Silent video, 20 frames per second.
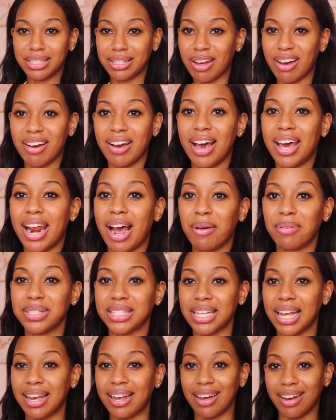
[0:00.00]
saw it, I
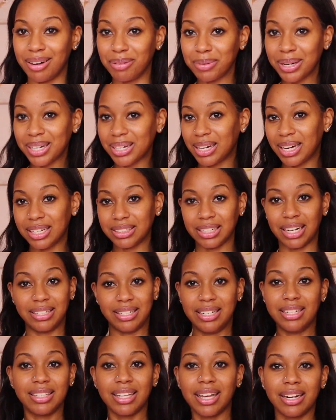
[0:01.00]
was like, oh my gosh, I
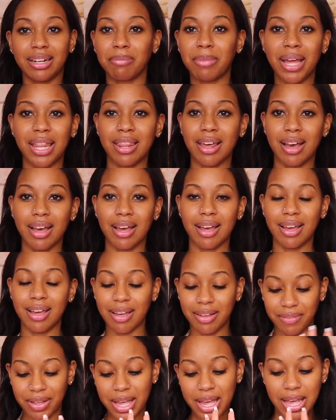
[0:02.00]
need that in my
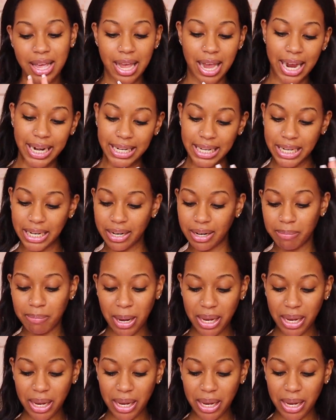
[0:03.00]
life. I need it in